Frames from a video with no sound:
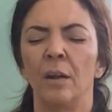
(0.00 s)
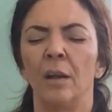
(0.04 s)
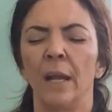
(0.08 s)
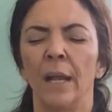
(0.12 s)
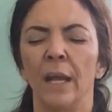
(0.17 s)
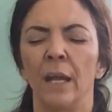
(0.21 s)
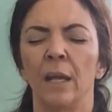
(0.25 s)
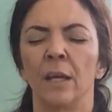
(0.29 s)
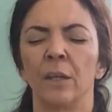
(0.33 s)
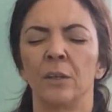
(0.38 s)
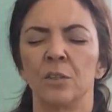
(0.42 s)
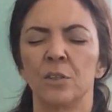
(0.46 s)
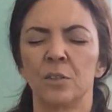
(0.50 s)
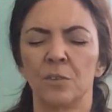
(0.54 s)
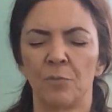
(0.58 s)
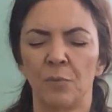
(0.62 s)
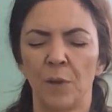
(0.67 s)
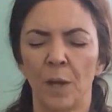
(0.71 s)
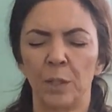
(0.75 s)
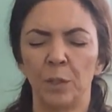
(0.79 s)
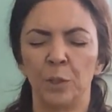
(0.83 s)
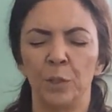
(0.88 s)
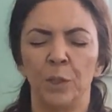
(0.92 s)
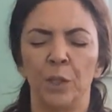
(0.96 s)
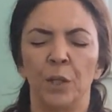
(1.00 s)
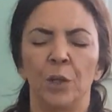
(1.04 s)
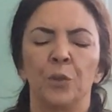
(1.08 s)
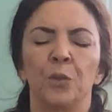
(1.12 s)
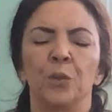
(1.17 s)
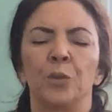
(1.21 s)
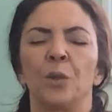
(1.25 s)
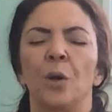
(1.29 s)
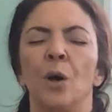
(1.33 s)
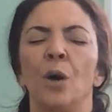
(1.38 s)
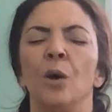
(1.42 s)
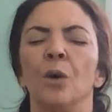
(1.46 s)
And finally,
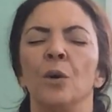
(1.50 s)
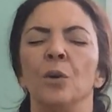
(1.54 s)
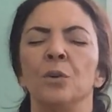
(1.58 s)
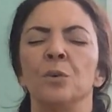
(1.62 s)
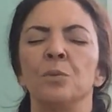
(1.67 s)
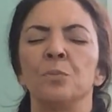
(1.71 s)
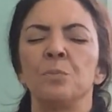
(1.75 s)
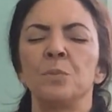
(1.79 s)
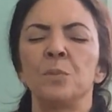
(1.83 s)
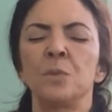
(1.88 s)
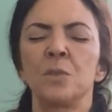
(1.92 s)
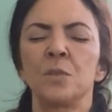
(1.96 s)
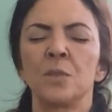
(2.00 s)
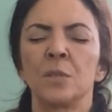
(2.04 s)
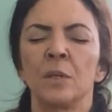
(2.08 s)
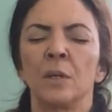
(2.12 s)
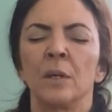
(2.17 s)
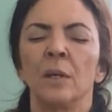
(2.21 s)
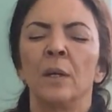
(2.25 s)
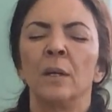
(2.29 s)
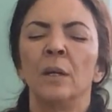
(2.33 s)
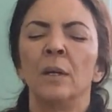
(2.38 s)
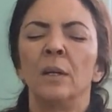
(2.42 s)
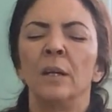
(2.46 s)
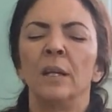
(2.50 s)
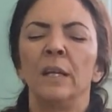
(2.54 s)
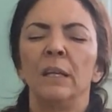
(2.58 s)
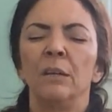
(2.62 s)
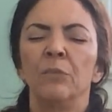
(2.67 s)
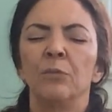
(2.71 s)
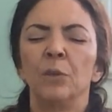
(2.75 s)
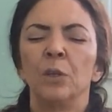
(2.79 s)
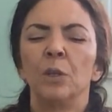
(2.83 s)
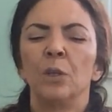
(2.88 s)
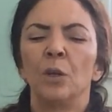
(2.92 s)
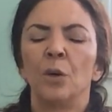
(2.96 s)
under the arms.
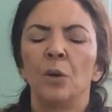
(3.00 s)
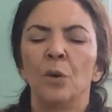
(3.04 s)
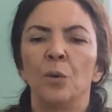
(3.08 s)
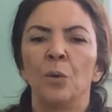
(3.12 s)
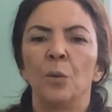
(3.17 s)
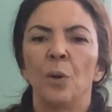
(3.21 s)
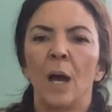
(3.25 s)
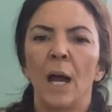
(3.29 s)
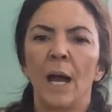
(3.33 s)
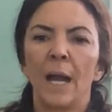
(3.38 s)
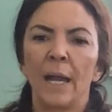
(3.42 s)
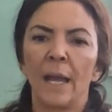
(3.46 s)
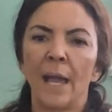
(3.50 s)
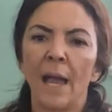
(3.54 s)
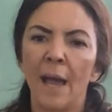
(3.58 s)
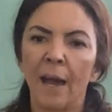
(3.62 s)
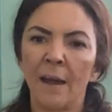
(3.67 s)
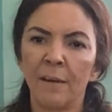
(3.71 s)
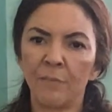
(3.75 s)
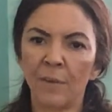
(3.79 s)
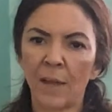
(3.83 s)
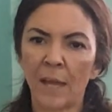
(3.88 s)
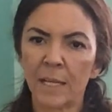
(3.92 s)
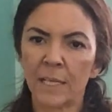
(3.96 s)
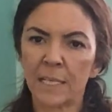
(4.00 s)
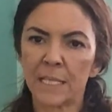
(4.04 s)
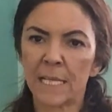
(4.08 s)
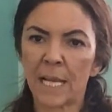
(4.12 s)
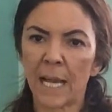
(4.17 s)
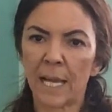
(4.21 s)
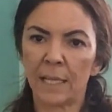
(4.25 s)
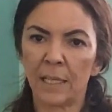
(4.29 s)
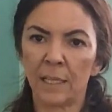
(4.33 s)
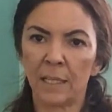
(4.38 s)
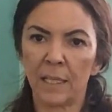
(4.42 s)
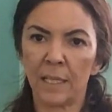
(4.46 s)
Even though I have
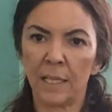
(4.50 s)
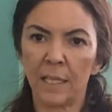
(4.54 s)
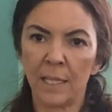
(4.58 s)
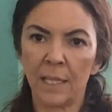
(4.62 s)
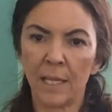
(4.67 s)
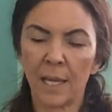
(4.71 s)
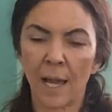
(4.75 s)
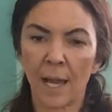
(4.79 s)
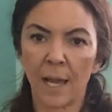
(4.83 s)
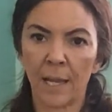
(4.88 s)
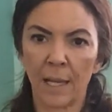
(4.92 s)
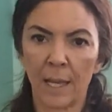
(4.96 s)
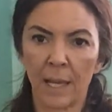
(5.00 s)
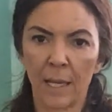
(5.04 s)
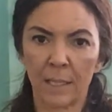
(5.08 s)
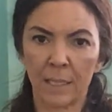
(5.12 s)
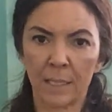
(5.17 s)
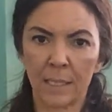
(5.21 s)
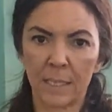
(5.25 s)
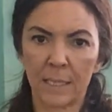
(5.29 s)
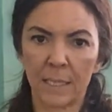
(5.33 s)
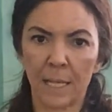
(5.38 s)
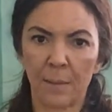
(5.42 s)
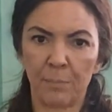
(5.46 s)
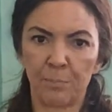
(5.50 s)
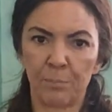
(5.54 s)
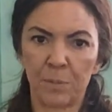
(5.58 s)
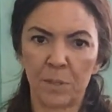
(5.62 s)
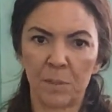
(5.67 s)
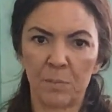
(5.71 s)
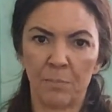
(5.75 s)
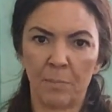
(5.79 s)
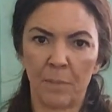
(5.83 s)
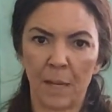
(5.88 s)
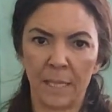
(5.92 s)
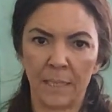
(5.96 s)
anxiety, I accept
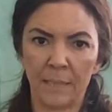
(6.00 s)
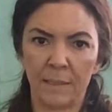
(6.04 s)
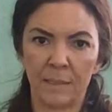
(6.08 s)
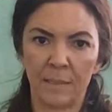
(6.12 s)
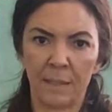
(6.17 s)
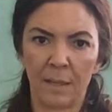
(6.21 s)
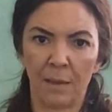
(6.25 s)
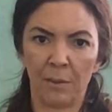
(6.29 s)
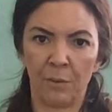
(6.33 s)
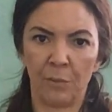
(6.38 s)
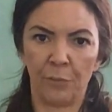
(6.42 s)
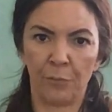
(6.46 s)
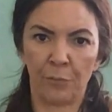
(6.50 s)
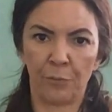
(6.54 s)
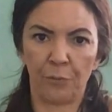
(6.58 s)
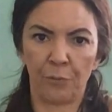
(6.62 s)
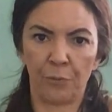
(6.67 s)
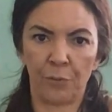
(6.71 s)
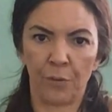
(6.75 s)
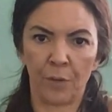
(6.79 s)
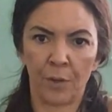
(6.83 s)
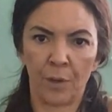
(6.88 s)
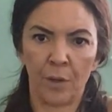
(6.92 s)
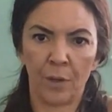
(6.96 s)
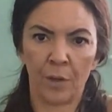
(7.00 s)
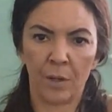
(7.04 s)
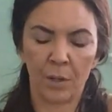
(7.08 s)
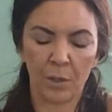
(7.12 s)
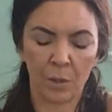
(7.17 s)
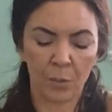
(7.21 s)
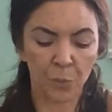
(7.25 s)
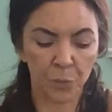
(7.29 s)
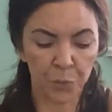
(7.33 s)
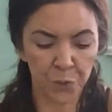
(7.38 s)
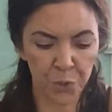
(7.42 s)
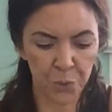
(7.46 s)
myself.
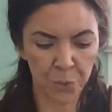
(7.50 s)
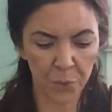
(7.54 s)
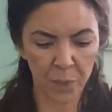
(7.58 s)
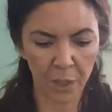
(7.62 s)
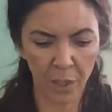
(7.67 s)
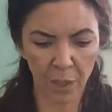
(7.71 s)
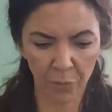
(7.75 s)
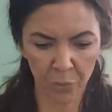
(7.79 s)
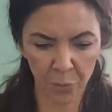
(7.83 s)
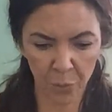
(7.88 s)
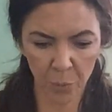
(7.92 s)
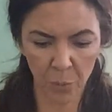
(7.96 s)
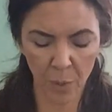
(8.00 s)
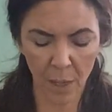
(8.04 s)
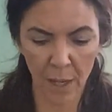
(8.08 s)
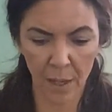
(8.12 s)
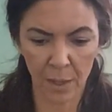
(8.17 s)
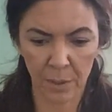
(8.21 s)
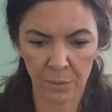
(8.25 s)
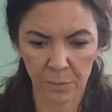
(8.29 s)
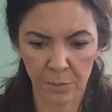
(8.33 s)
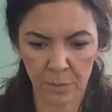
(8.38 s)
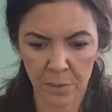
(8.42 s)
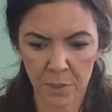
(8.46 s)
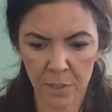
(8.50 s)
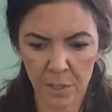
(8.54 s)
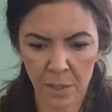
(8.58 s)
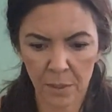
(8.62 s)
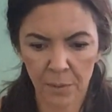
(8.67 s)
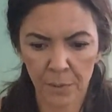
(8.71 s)
We'll do another round.